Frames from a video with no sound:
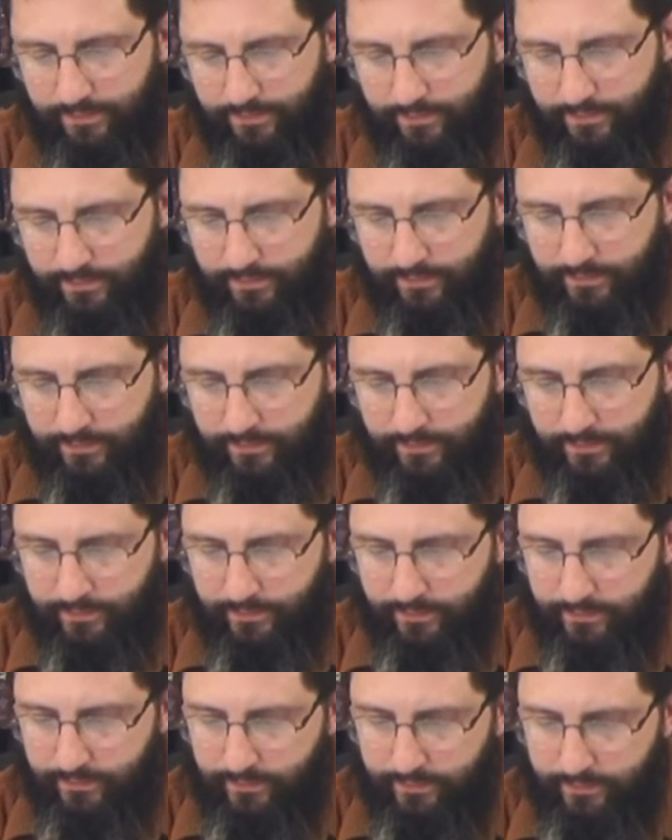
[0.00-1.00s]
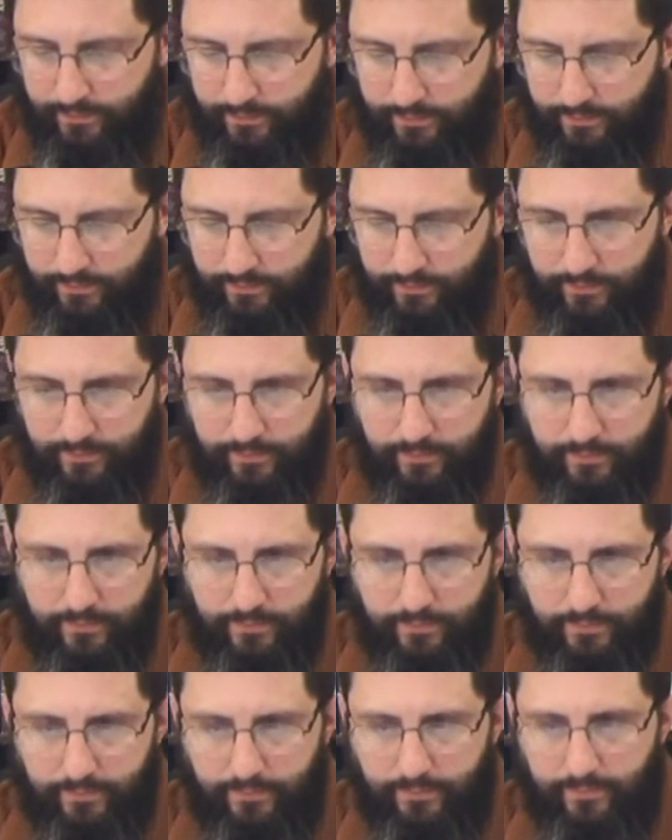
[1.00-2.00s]

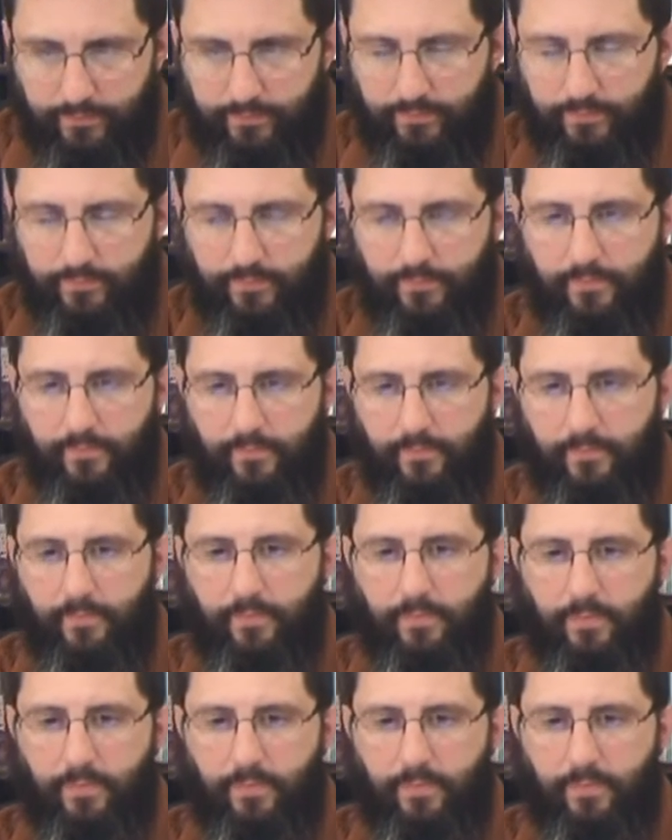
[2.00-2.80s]
(no one is talking)